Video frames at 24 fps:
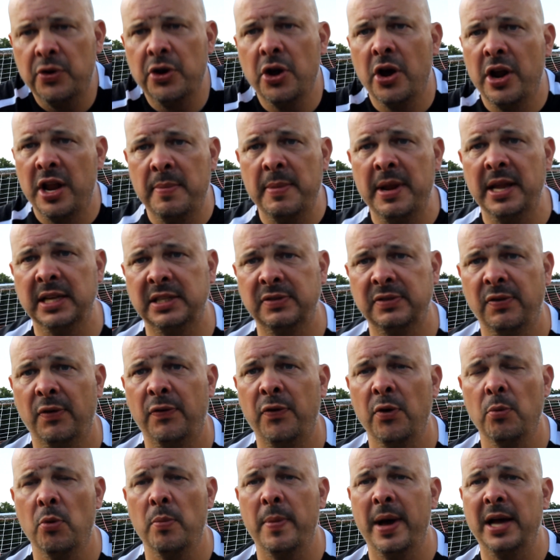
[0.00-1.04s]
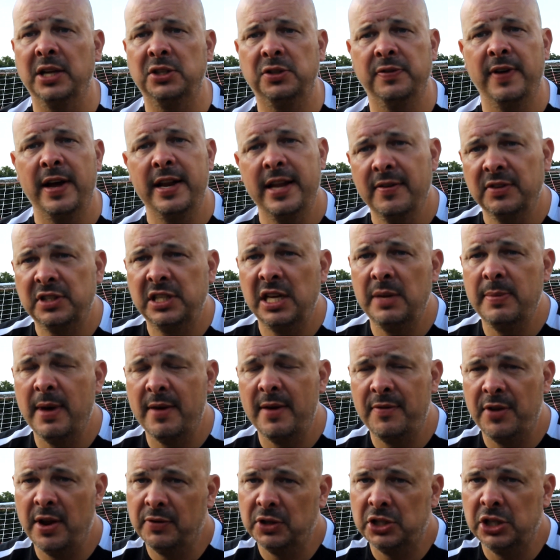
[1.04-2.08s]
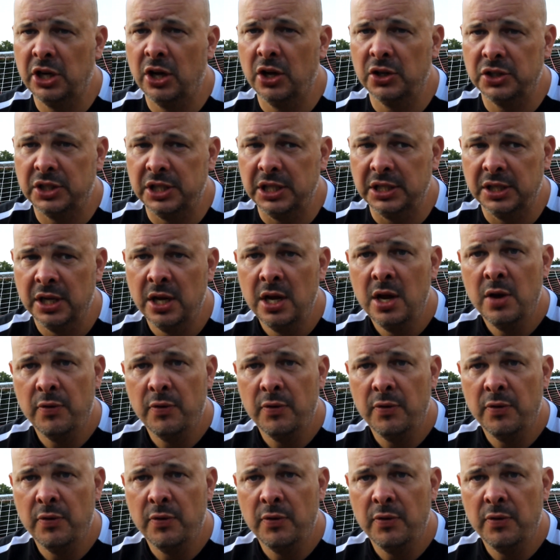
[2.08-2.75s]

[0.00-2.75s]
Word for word: 90 minutes of a football match without the other team having other mm. chances.